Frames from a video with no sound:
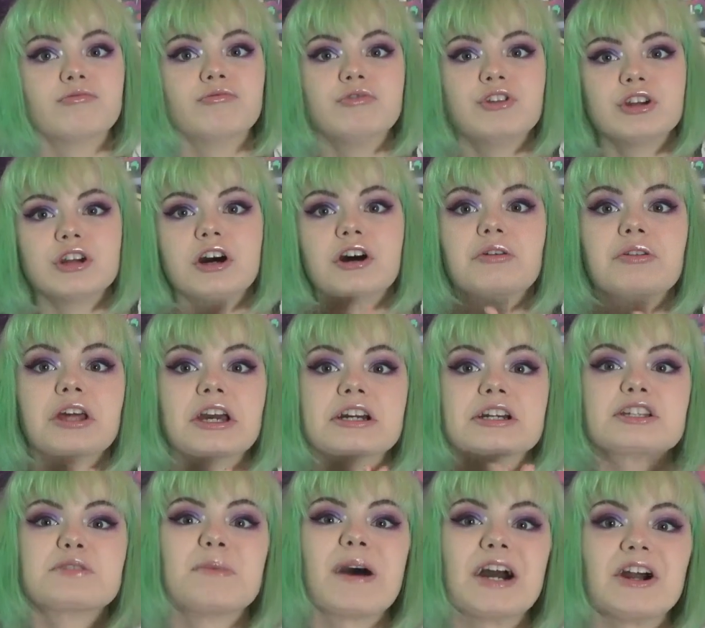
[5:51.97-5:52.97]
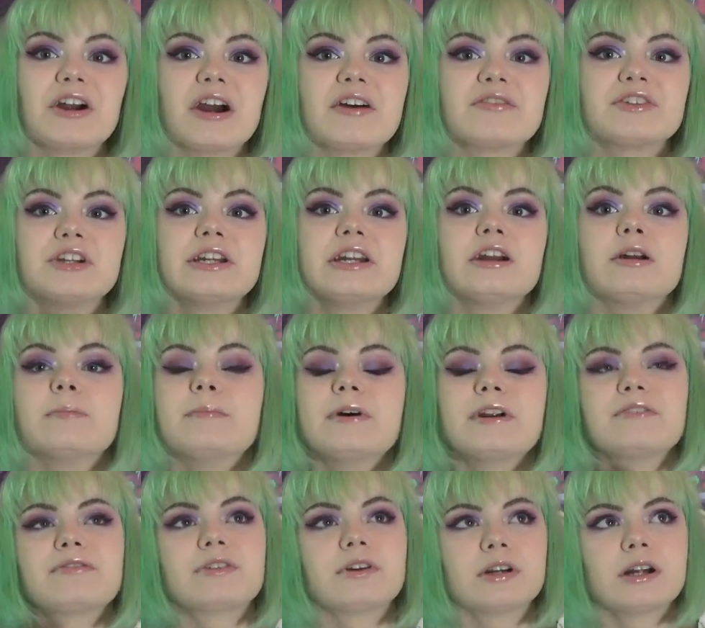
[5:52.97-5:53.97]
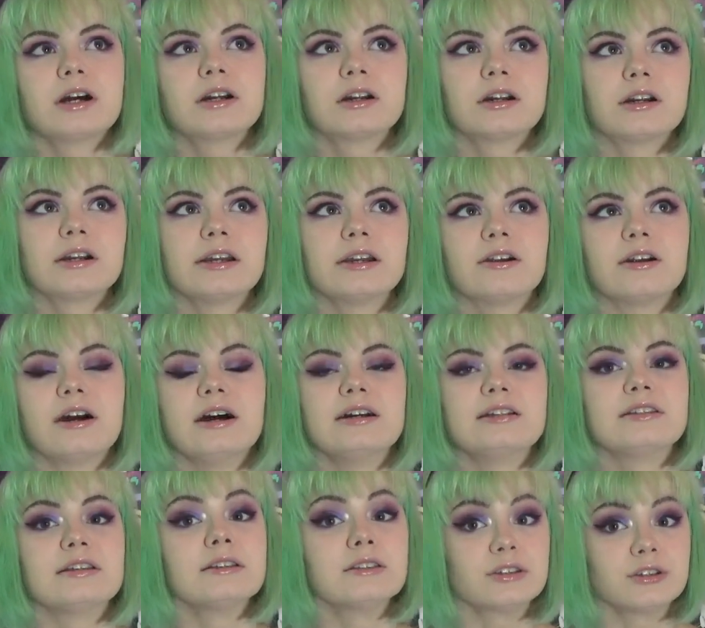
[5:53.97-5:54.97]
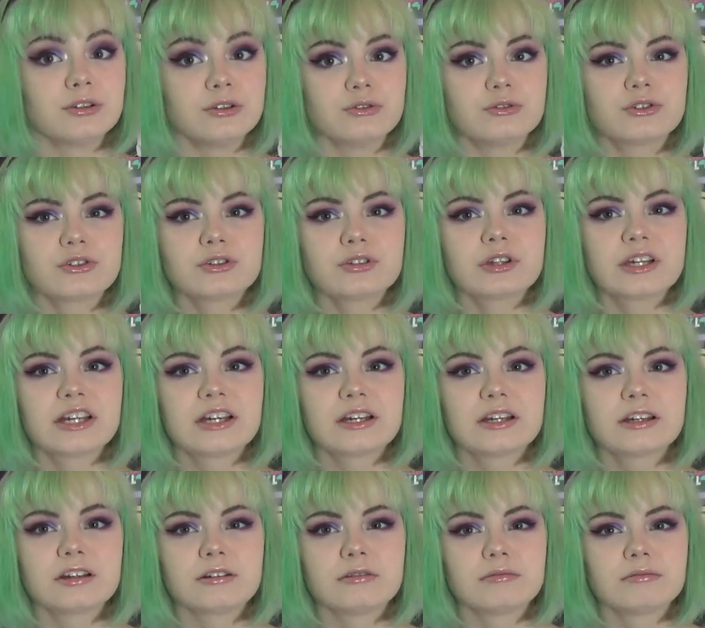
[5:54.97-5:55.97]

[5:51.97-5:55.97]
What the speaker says: you know, they expire after a year, but if they're not hurting your eyes, it's usually